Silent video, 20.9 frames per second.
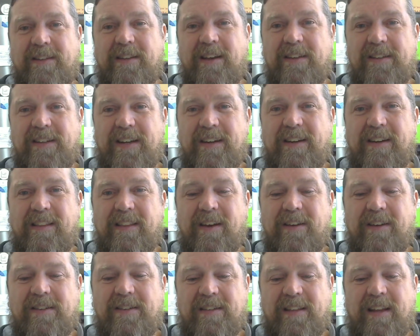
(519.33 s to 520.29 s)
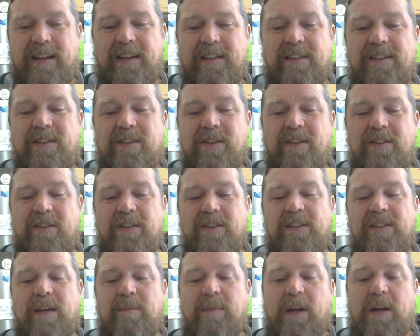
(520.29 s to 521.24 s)
things to
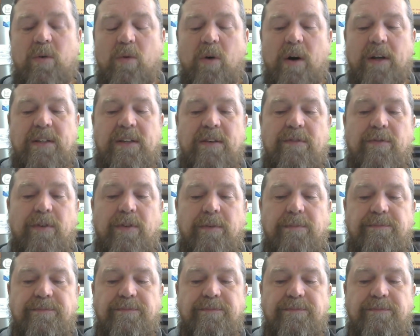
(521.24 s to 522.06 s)
something quite different.